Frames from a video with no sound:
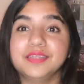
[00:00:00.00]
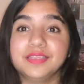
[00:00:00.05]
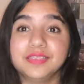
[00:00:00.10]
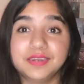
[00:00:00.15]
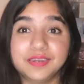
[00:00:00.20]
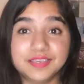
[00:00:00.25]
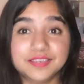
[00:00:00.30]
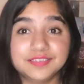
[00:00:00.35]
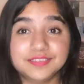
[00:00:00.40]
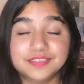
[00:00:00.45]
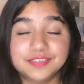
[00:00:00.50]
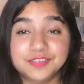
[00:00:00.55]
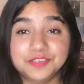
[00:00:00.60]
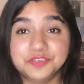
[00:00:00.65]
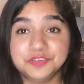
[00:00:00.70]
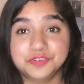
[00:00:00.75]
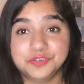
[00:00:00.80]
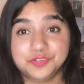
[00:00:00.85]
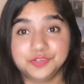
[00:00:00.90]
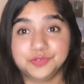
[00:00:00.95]
the next thing
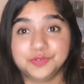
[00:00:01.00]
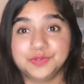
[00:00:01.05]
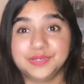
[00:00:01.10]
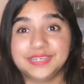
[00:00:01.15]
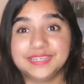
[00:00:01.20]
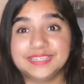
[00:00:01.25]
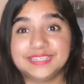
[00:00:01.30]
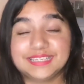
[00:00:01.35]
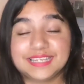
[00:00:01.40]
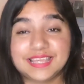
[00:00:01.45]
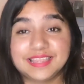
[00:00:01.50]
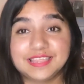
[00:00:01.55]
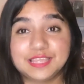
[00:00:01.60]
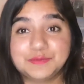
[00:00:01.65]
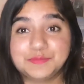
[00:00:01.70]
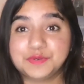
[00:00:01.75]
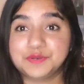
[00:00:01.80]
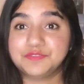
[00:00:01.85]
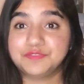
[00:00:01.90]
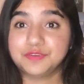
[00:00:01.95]
you do is send
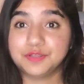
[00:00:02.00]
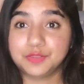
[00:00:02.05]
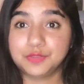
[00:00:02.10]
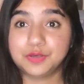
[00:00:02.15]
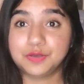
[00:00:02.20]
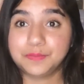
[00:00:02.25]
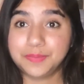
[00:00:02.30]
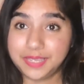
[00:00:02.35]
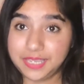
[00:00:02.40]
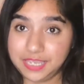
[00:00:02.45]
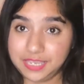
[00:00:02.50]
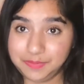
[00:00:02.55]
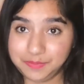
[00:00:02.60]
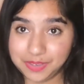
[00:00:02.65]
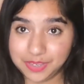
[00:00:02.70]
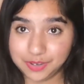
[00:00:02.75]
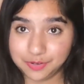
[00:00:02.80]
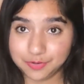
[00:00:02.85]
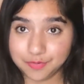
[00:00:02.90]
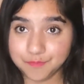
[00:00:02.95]
them a follow-up
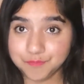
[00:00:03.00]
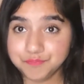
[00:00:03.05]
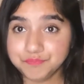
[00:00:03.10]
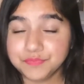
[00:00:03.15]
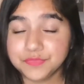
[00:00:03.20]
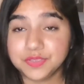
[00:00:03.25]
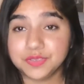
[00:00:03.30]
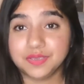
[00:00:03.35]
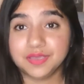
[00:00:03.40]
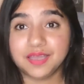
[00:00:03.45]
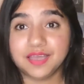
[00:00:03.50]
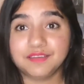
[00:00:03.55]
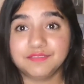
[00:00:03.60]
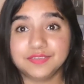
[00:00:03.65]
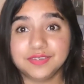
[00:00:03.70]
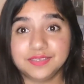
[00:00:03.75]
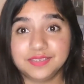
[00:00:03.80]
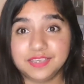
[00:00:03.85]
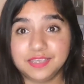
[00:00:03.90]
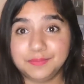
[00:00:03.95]
email. You have
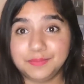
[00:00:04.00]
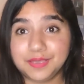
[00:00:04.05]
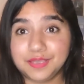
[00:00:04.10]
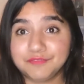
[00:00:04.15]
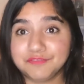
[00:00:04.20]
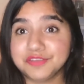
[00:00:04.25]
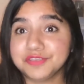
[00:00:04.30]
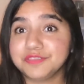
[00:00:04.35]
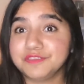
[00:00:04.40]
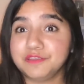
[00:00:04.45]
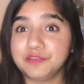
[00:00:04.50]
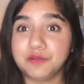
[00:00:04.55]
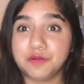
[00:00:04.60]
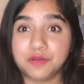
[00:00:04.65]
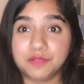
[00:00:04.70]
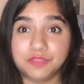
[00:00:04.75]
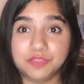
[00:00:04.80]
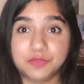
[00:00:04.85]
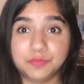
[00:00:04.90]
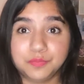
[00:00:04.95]
to keep everything
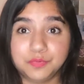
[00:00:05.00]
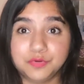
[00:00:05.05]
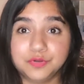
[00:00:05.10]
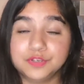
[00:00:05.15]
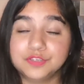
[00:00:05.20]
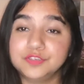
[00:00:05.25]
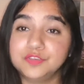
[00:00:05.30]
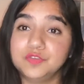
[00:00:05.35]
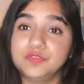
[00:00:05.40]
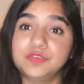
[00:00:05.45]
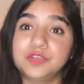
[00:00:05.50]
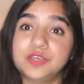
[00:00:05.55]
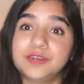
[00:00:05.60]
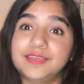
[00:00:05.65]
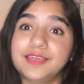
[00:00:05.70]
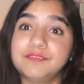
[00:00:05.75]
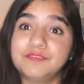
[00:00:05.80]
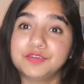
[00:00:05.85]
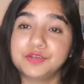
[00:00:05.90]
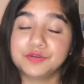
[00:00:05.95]
on the books. You've got to
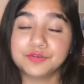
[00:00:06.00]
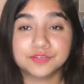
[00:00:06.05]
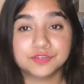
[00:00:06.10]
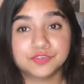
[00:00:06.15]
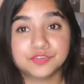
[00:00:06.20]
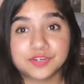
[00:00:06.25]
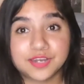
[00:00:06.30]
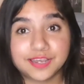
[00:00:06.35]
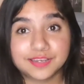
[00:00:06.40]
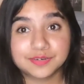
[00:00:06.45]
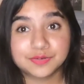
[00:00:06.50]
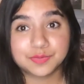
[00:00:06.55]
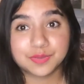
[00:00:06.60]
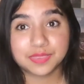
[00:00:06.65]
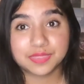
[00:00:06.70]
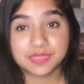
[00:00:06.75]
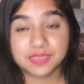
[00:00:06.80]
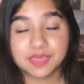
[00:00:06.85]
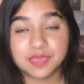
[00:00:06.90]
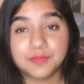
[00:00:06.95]
have a contract
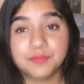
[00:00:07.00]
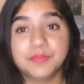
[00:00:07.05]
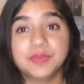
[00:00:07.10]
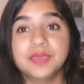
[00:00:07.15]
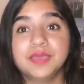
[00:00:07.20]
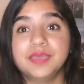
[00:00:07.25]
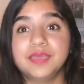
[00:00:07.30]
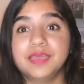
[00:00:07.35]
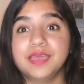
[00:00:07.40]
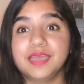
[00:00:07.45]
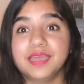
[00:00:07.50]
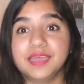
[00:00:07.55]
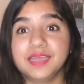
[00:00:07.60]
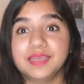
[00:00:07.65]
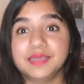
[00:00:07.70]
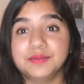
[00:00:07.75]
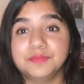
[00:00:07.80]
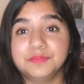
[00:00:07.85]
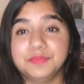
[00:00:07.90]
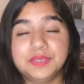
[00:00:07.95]
with them
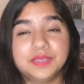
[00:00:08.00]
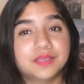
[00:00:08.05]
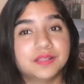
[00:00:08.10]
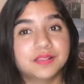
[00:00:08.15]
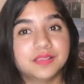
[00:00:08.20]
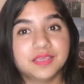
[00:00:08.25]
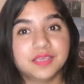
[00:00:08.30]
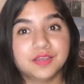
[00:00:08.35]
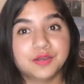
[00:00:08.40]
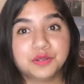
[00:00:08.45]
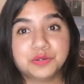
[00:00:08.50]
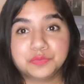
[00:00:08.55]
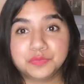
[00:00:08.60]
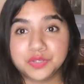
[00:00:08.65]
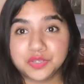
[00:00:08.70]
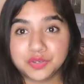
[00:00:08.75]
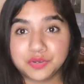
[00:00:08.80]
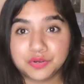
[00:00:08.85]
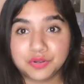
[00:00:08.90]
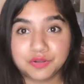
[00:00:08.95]
and be clear on
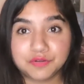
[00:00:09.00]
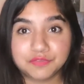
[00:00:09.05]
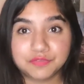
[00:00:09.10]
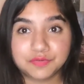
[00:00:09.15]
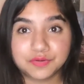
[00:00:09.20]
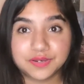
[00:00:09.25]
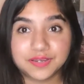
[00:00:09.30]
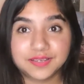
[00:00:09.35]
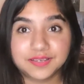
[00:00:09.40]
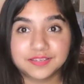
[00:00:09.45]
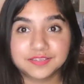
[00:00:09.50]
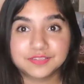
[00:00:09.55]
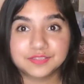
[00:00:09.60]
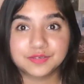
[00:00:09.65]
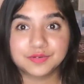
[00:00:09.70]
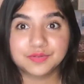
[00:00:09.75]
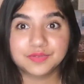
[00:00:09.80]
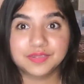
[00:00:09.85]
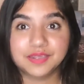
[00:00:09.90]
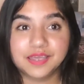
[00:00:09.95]
what you're offering
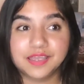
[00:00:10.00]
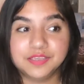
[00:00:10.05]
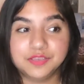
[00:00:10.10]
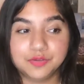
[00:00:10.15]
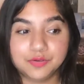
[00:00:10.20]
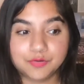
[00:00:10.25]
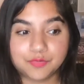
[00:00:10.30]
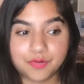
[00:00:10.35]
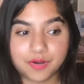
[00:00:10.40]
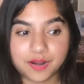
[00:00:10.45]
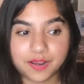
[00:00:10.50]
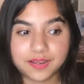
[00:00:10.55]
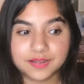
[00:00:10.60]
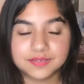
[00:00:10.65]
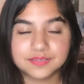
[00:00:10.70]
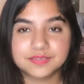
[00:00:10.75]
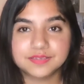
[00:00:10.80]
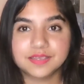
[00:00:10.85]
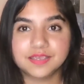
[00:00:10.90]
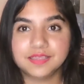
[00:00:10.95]
so that your
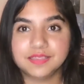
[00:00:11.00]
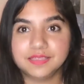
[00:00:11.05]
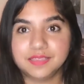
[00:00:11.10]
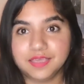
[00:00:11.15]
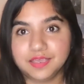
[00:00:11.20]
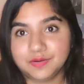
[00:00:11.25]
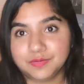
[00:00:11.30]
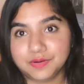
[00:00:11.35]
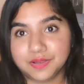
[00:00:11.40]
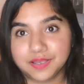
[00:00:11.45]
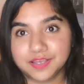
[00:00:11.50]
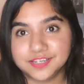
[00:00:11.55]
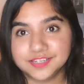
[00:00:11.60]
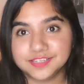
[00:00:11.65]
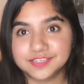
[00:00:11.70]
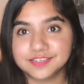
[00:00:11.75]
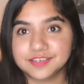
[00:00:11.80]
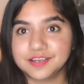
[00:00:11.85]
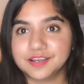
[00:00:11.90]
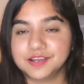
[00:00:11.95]
rights and their
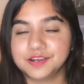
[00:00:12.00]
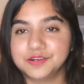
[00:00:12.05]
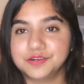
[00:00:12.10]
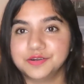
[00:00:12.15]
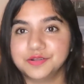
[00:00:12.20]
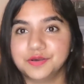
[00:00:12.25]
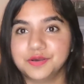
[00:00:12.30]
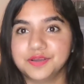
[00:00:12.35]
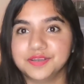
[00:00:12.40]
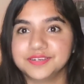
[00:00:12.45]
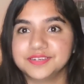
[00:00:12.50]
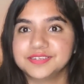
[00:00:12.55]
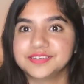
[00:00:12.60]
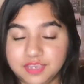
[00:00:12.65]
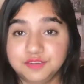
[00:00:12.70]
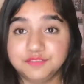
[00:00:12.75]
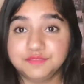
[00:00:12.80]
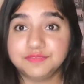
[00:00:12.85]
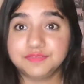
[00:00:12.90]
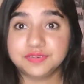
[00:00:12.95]
rights are not
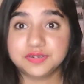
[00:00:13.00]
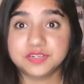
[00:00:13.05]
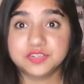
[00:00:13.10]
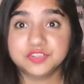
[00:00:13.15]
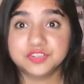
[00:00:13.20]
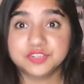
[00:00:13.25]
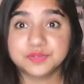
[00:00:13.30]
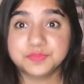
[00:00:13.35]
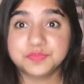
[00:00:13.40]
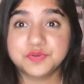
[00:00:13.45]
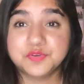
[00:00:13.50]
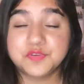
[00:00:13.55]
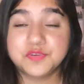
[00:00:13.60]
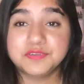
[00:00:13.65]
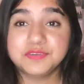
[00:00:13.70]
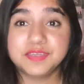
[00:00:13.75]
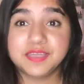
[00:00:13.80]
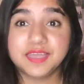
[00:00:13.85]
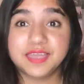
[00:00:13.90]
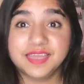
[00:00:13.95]
infringed
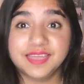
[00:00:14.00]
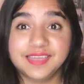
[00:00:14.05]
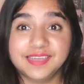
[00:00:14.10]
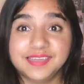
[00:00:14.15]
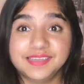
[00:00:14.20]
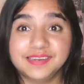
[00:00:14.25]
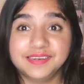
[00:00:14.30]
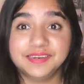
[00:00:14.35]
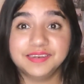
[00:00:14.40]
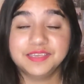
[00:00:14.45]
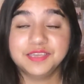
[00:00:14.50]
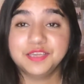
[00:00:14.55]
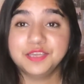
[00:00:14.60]
upon, and